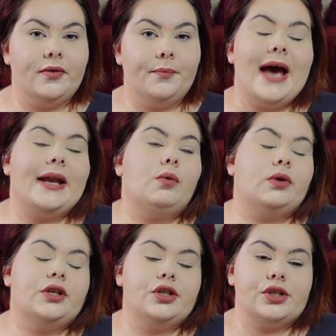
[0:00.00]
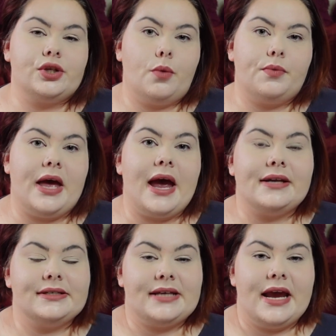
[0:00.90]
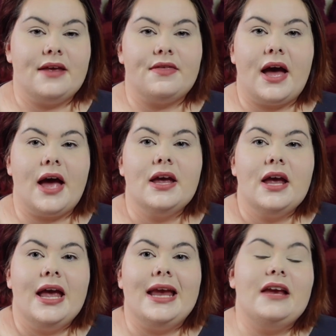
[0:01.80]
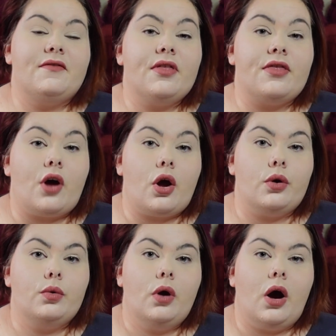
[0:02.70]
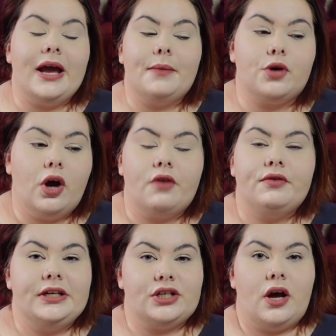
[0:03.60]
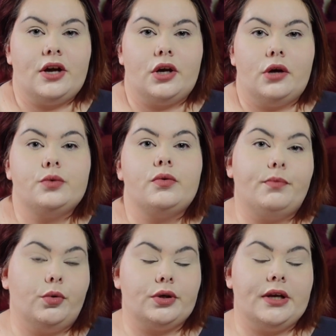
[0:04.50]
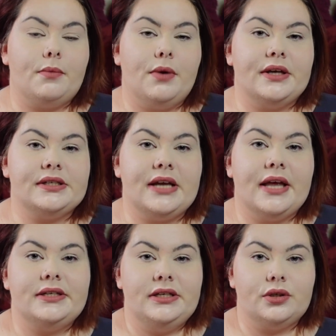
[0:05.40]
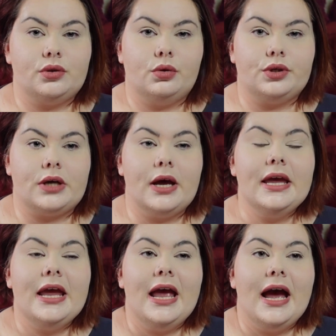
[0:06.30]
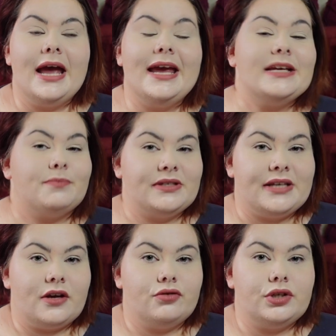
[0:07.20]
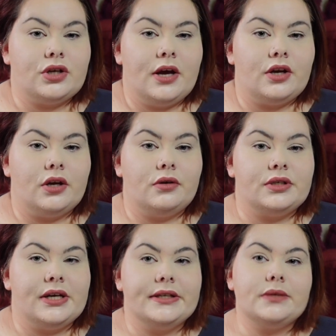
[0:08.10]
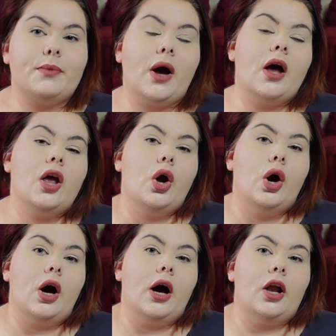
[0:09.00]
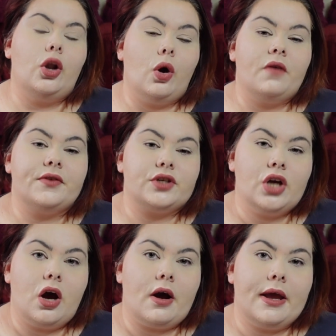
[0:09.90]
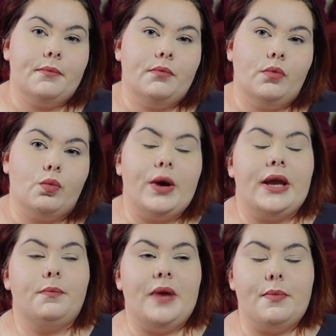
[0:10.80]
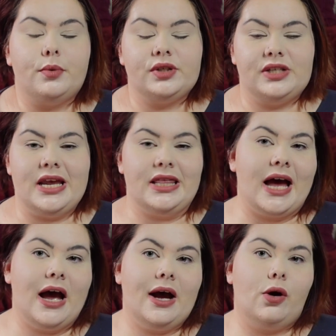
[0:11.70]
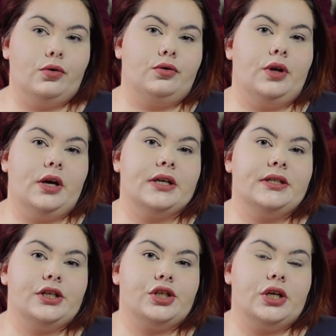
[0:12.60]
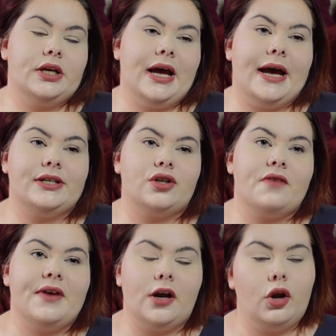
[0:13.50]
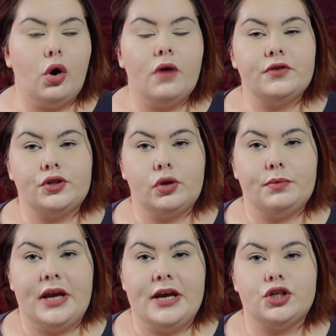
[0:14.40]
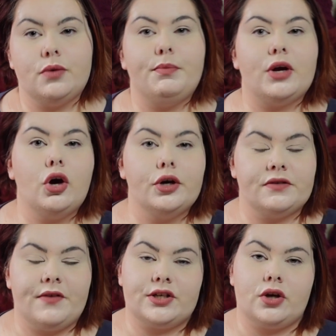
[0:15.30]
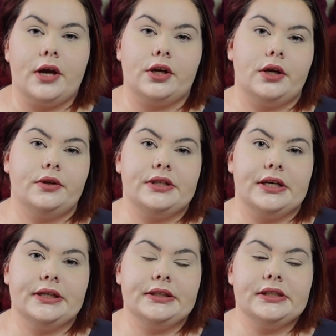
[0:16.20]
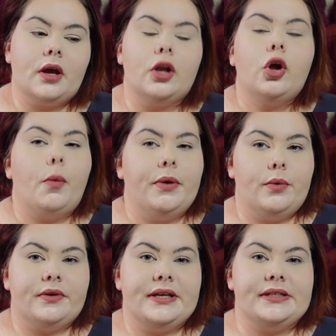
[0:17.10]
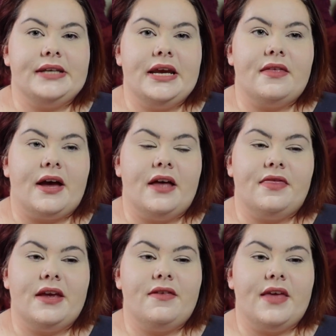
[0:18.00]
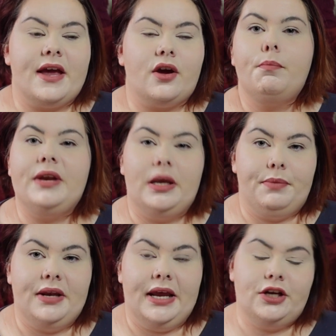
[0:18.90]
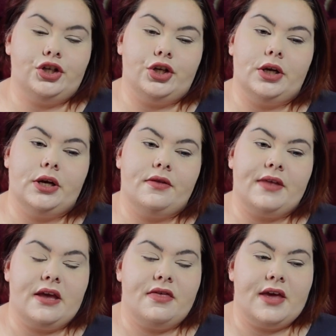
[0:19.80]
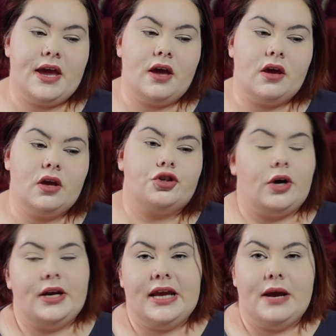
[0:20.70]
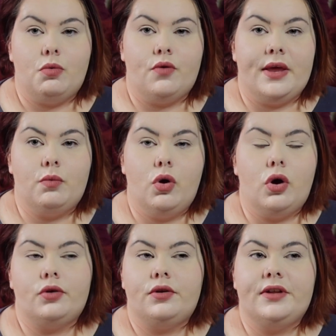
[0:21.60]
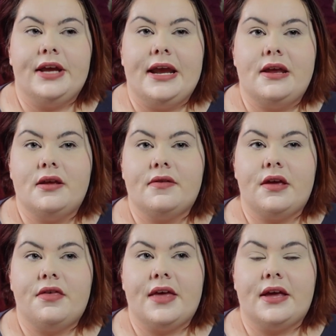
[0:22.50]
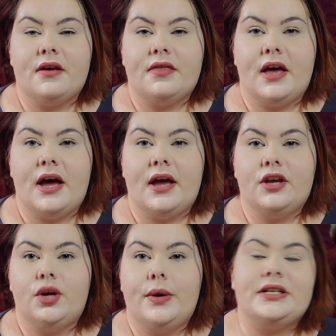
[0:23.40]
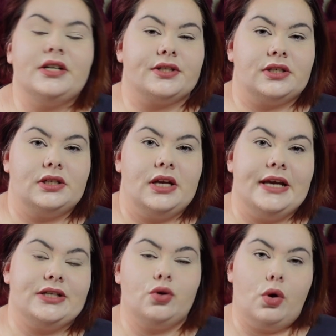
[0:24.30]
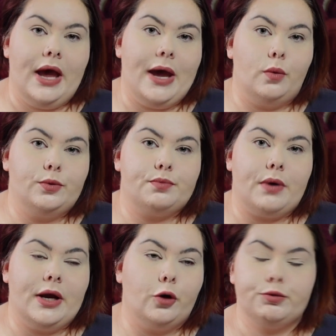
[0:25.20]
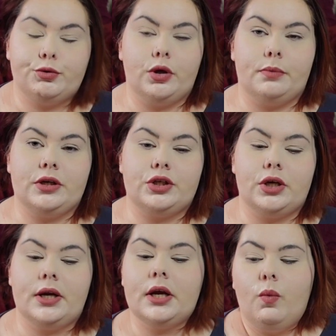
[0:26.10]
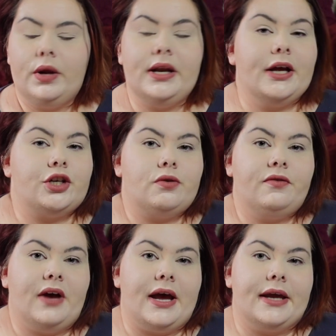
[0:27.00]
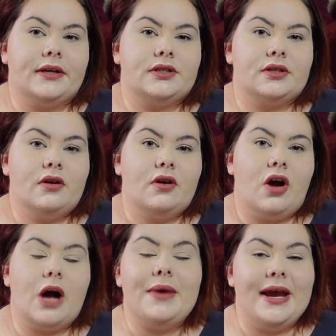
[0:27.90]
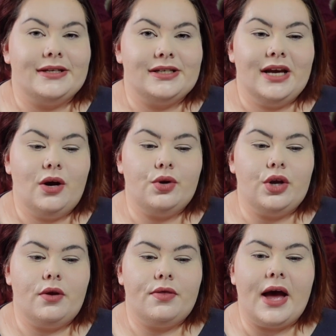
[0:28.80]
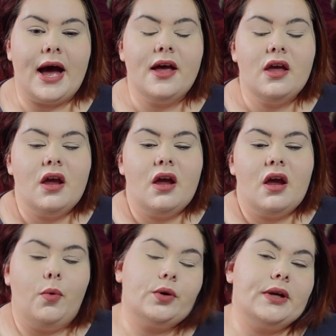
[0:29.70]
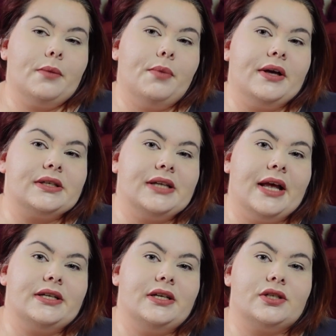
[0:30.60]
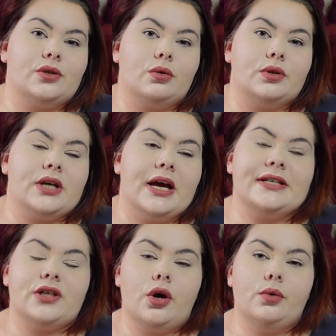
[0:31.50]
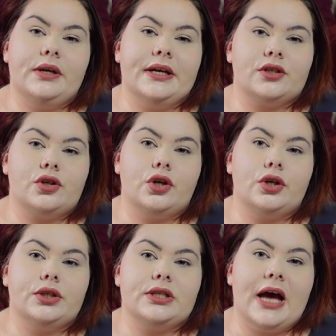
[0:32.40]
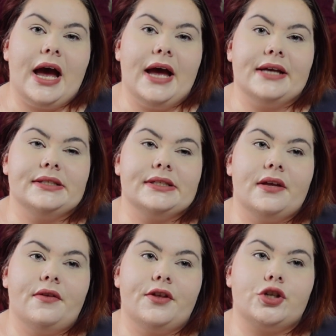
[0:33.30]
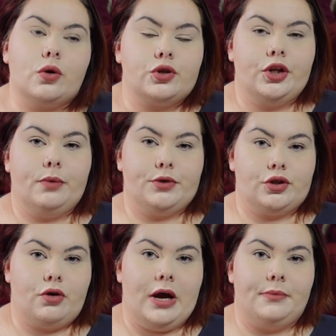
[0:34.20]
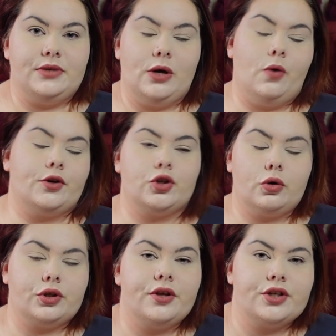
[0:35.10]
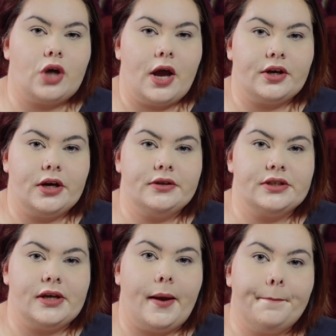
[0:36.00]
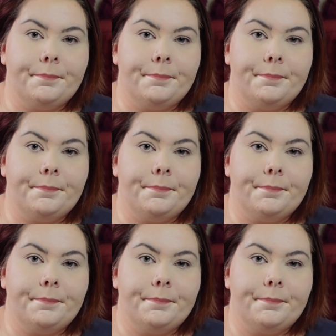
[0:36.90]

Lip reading: And I want to just stop there and say that even though I currently diagnosed with borderline personality disorder, it is my secondary diagnosis, but a lot of the time when people see that on a condition, and I've had a lot of discrimination because of that diagnosis, a lot of people when they see that, they think manipulation, they think trying to get what they want, they think that, you know, it's not helped by hospital admission. Well, in actual fact, I'm here to tell you that borderline personality disorder is only as good as the doctor that prescribed it or the doctor that diagnosed it.